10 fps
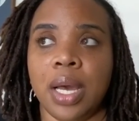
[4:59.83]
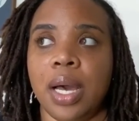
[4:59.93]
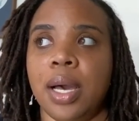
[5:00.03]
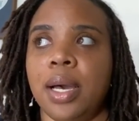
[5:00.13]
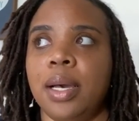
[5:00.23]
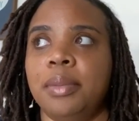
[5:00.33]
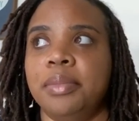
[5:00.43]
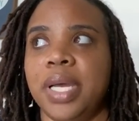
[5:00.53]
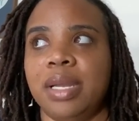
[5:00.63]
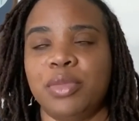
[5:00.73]

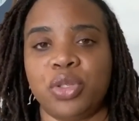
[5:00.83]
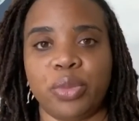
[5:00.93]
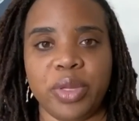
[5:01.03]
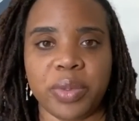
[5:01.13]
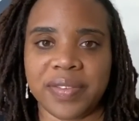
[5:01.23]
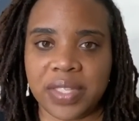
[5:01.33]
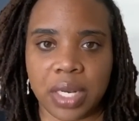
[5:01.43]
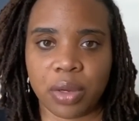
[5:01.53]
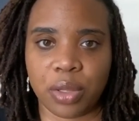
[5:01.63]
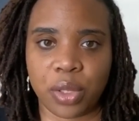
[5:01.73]
And I'm sure people have seen
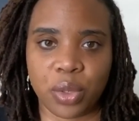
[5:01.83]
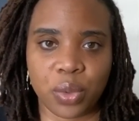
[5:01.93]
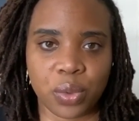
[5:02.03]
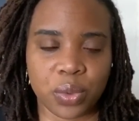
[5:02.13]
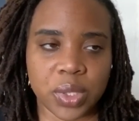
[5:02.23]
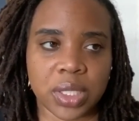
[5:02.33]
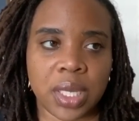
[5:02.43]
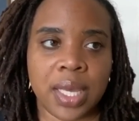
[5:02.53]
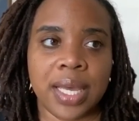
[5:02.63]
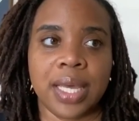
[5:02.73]
it on the news.
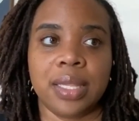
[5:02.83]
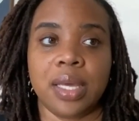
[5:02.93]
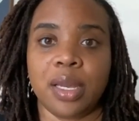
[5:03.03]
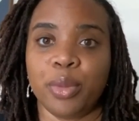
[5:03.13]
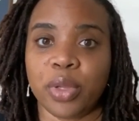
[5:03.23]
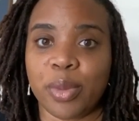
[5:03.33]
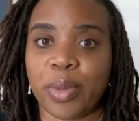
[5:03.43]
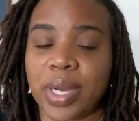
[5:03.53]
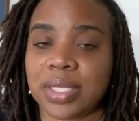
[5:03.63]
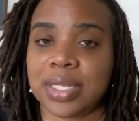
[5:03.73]
The unemployment
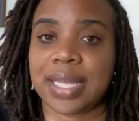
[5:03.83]
process